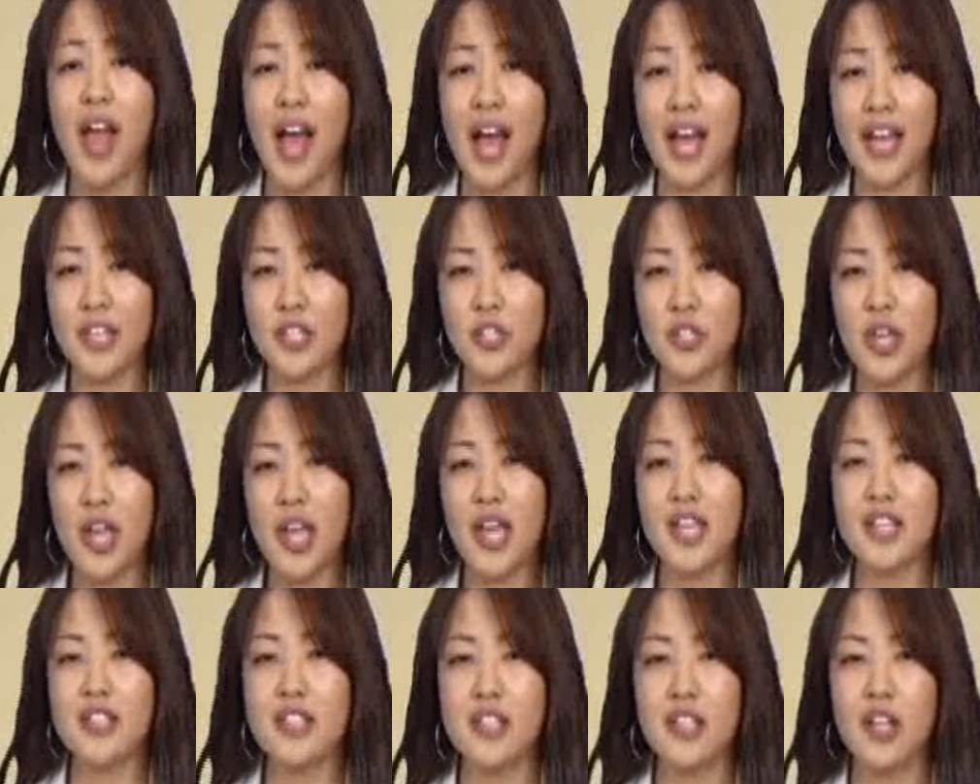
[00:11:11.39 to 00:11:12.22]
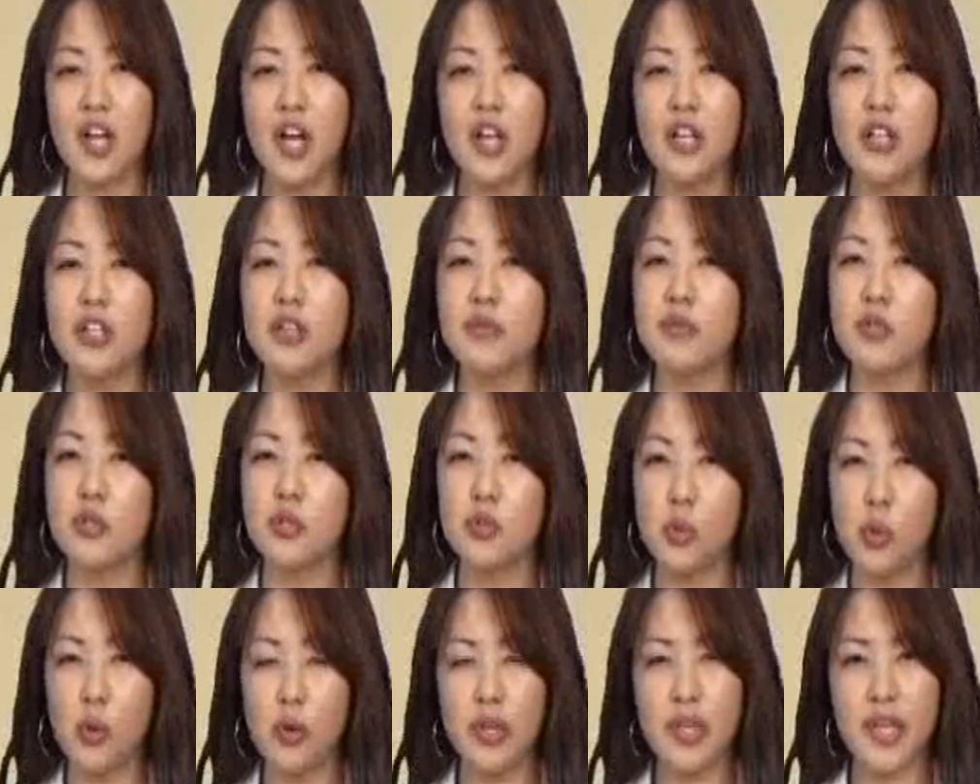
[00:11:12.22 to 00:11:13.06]
I changed the color of the
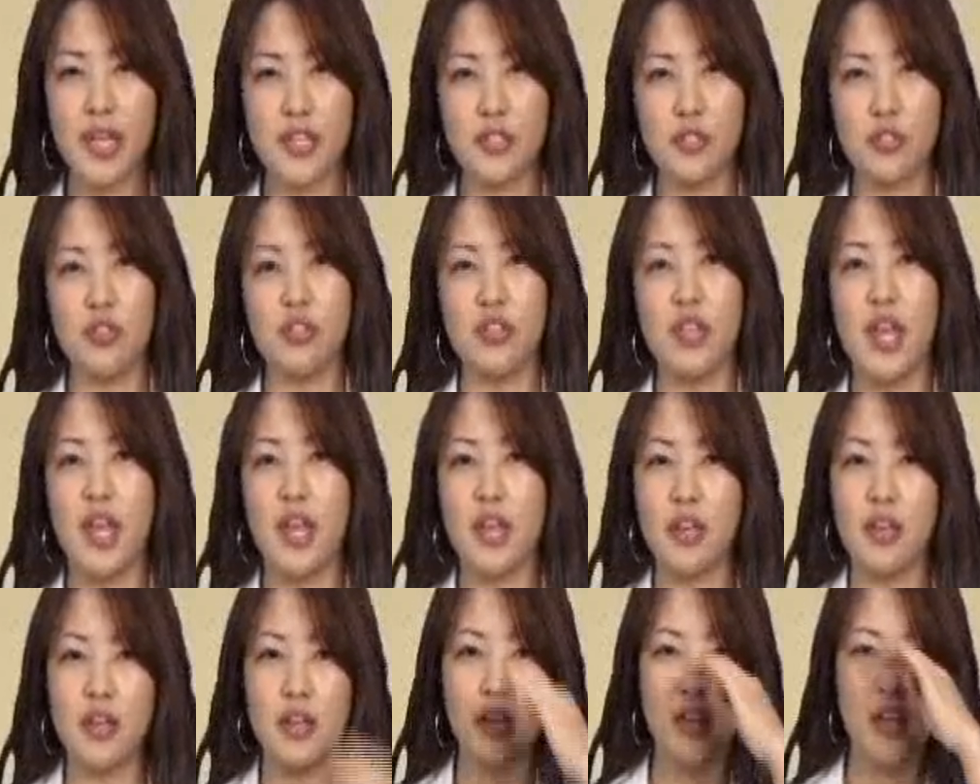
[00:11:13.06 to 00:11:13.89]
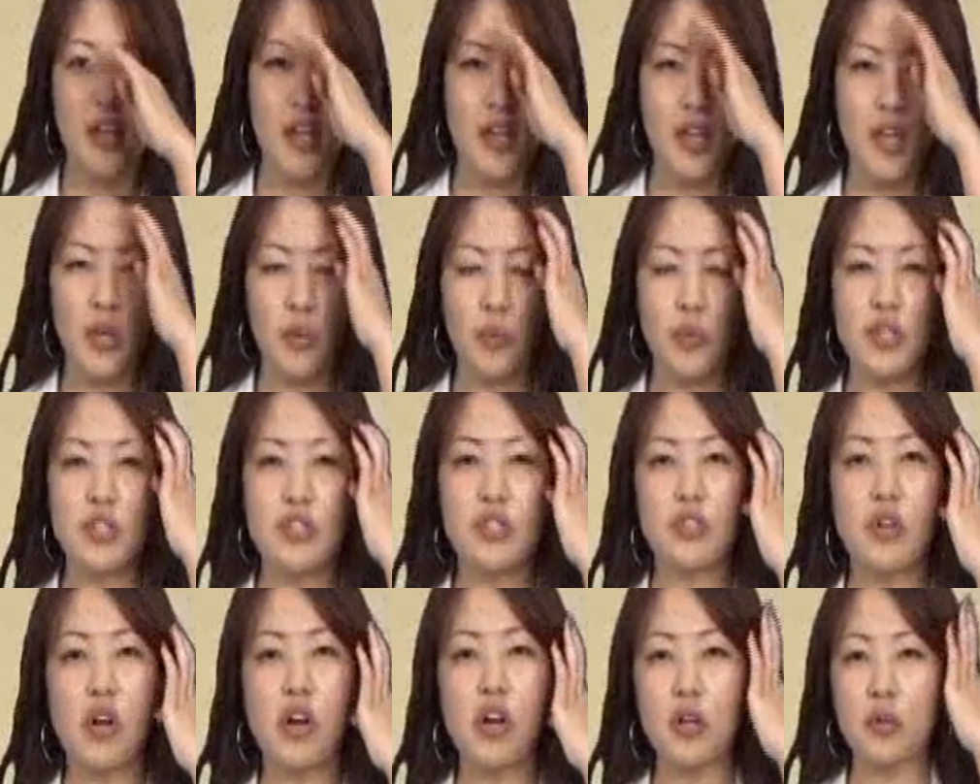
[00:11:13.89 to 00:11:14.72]
door yesterday. It
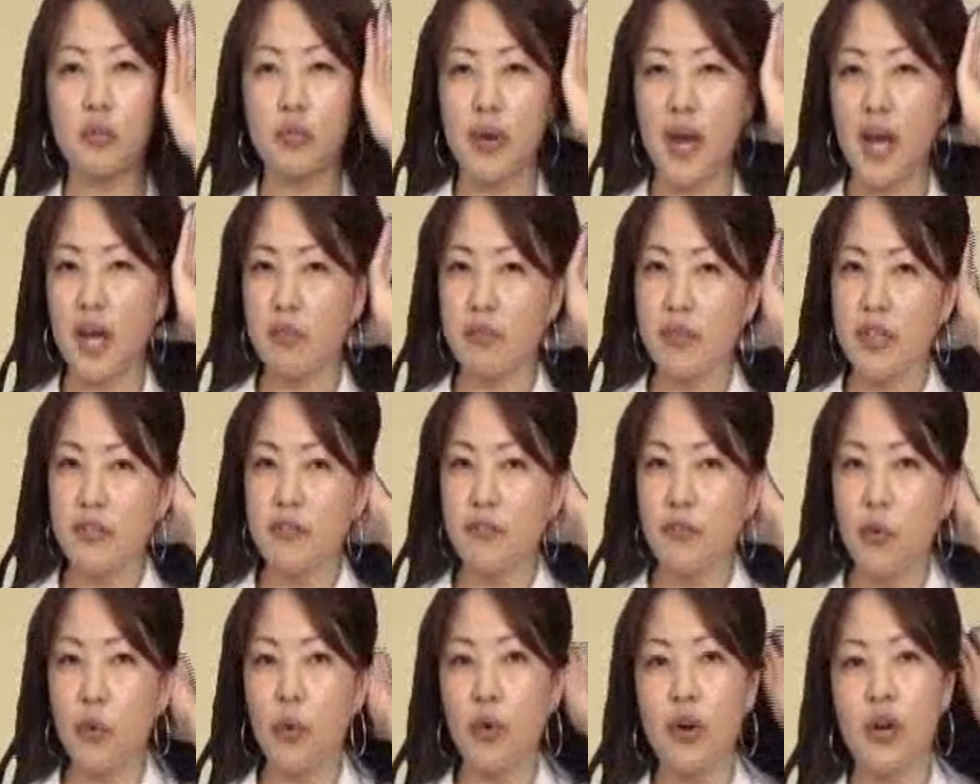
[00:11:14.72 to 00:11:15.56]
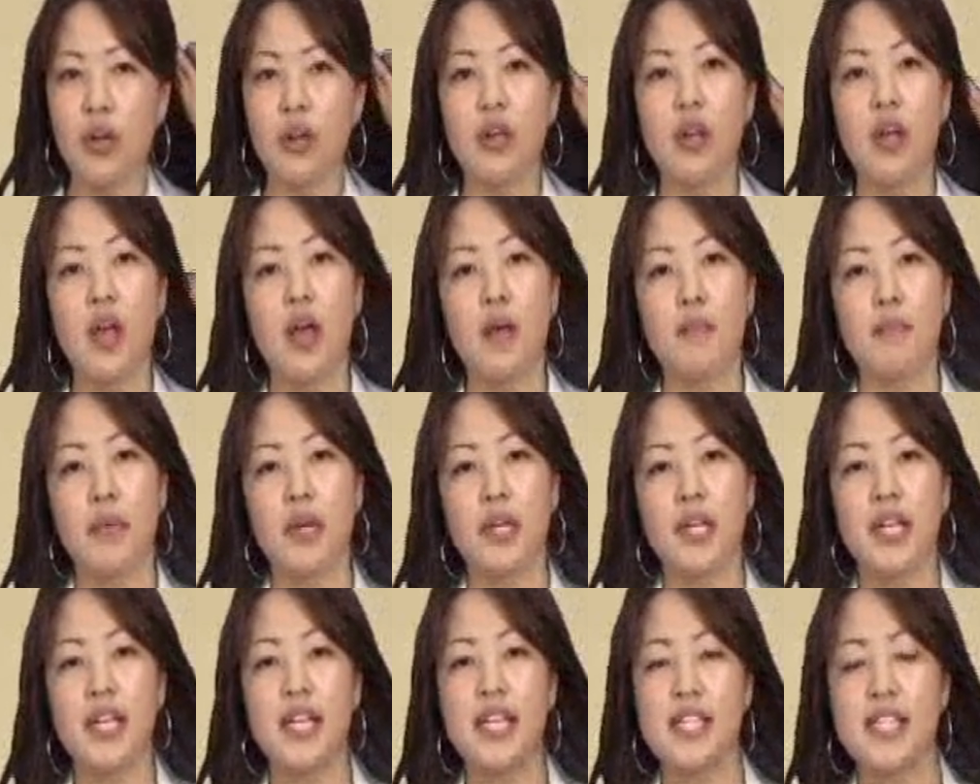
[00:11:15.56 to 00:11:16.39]
was dark brown before,
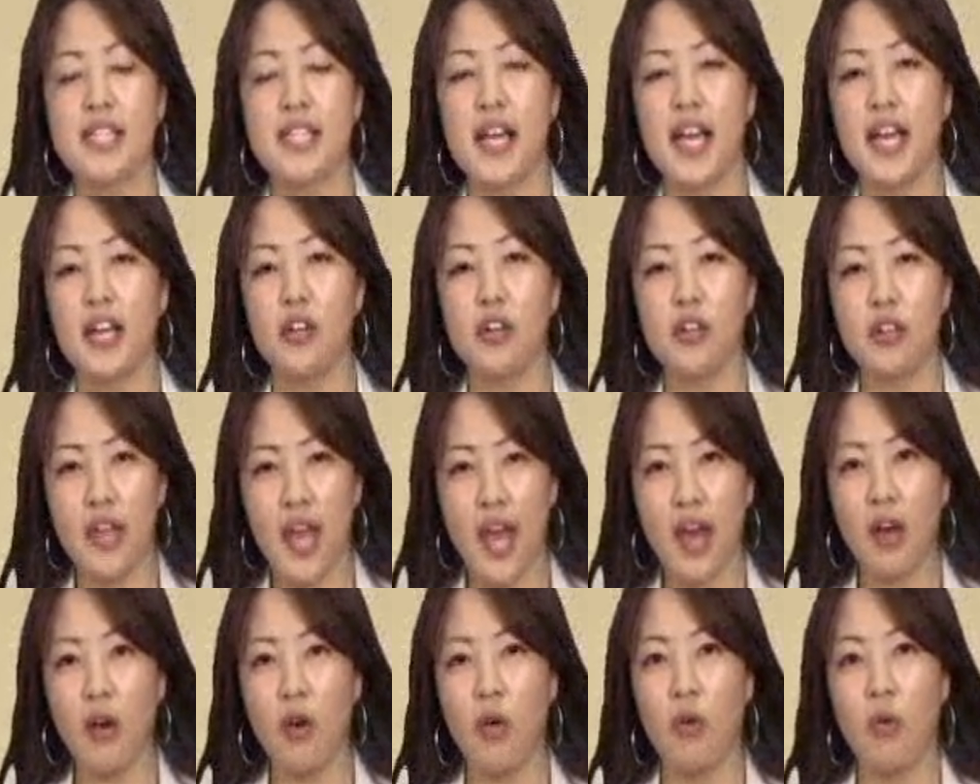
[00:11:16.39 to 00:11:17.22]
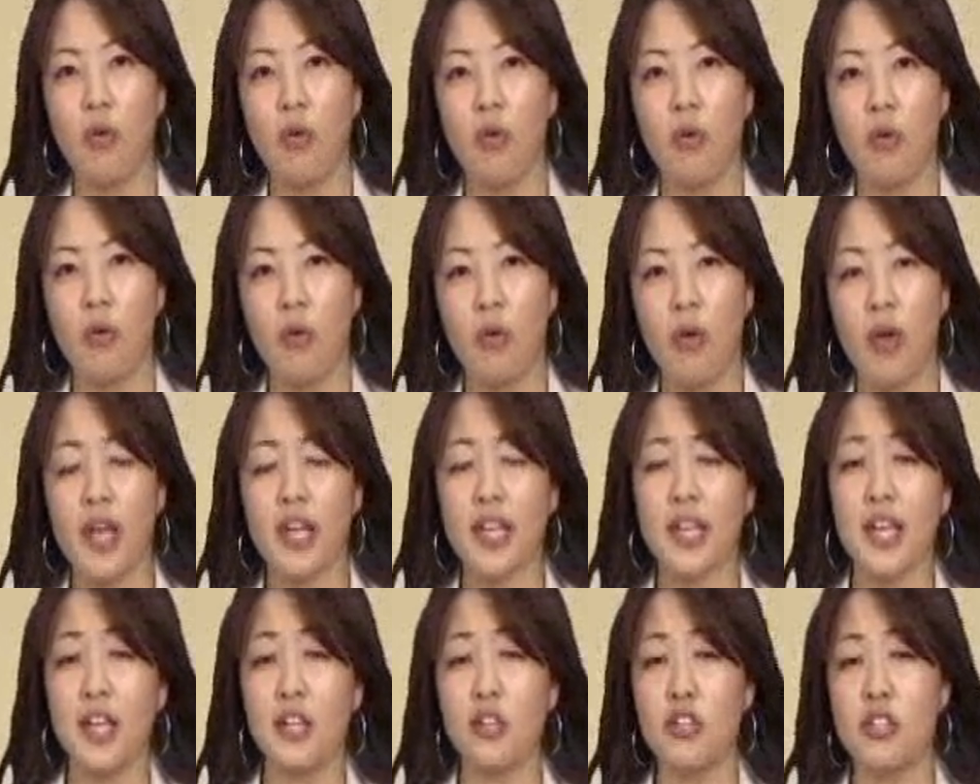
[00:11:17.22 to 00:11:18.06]
but it is lighter now.
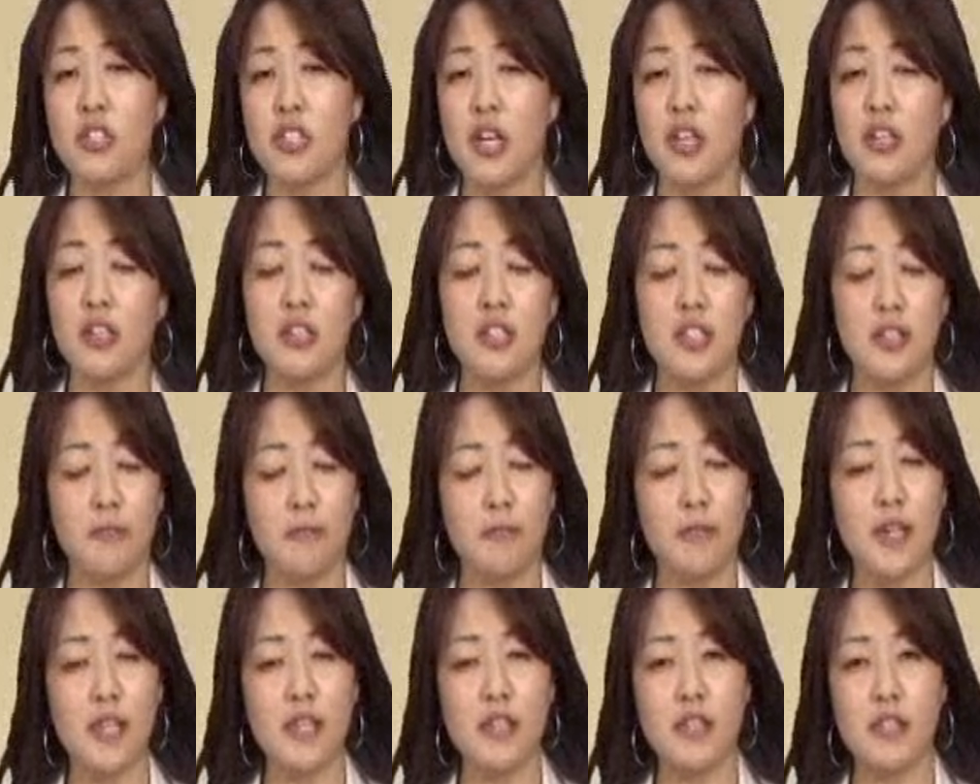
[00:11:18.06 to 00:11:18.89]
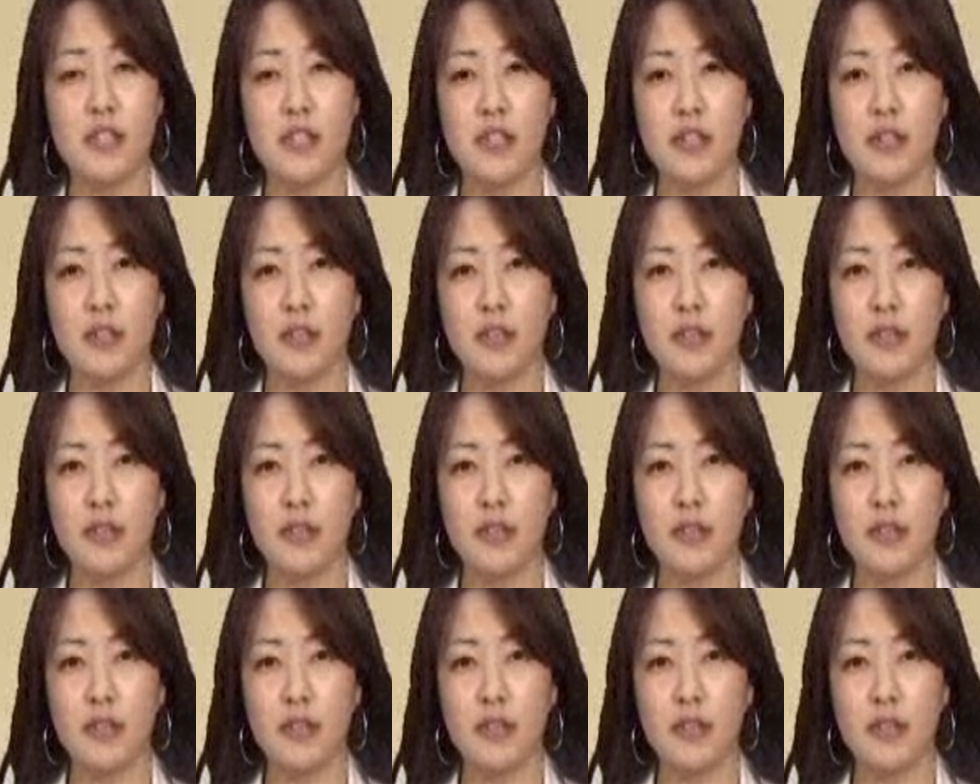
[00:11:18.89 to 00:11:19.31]
Can you tell the difference?